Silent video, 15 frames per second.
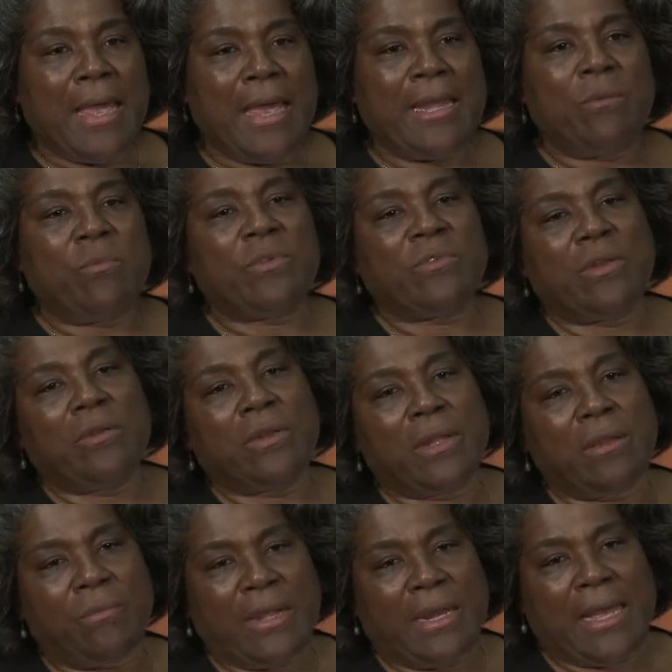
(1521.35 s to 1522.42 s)
And it was
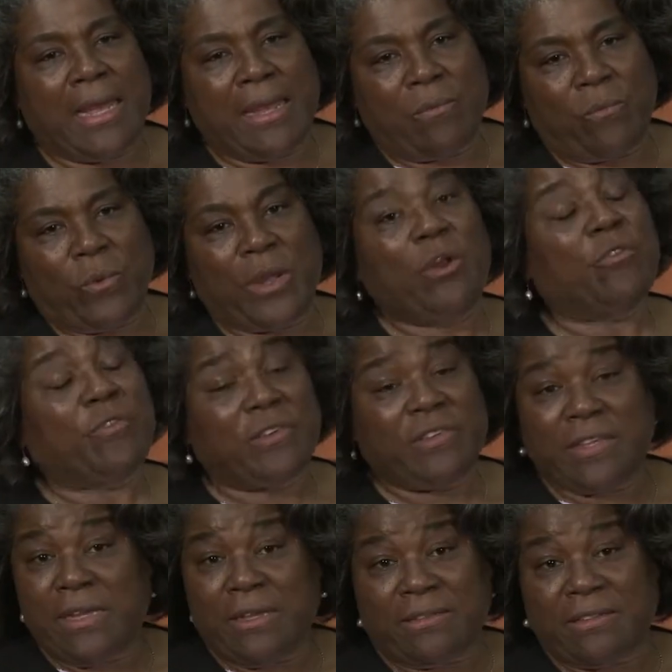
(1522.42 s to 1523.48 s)
only when I went
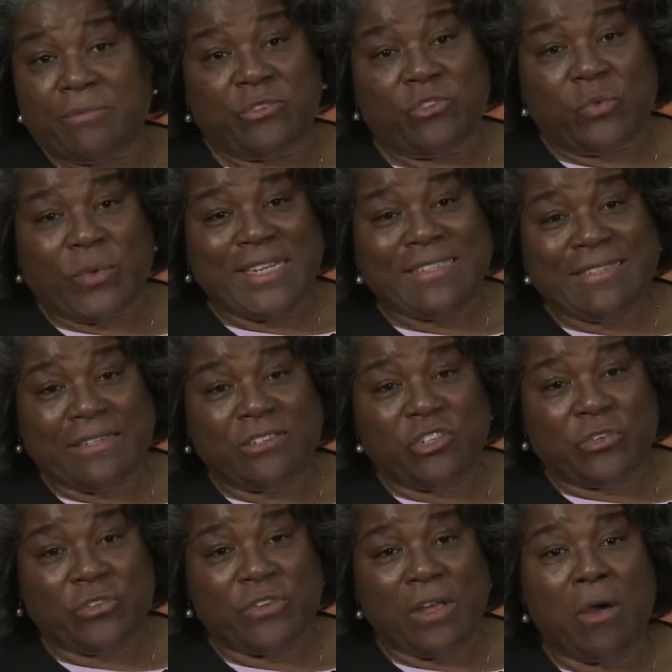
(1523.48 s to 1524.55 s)
overseas, I was 26
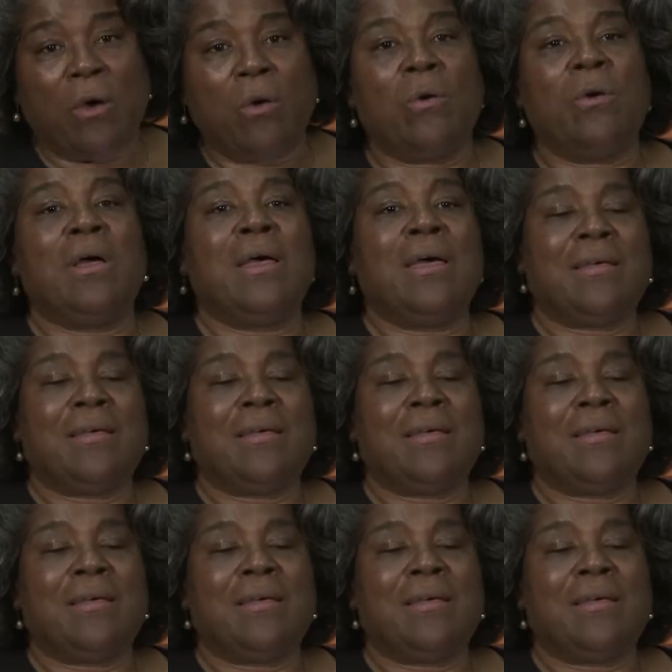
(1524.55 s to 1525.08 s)
years old,